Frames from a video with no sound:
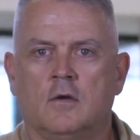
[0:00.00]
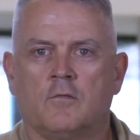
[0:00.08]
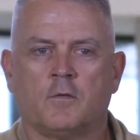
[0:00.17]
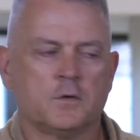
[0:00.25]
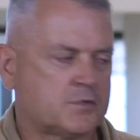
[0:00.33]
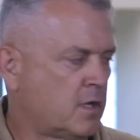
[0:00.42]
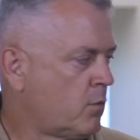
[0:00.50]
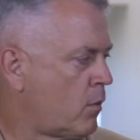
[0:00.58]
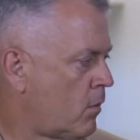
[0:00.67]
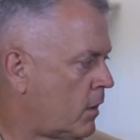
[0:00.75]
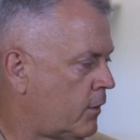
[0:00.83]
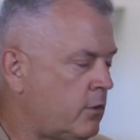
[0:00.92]
first thing we
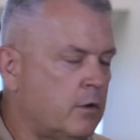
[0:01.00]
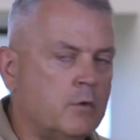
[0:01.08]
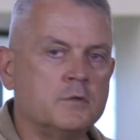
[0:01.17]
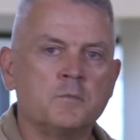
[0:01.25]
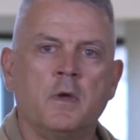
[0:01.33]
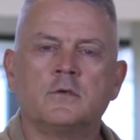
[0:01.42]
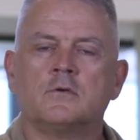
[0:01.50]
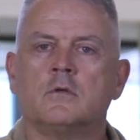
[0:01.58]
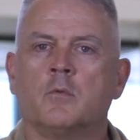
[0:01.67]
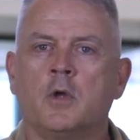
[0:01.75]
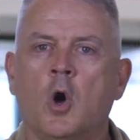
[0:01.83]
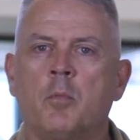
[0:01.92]
want to do is make sure
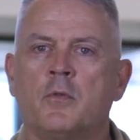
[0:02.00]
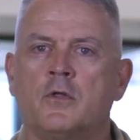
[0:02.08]
that we open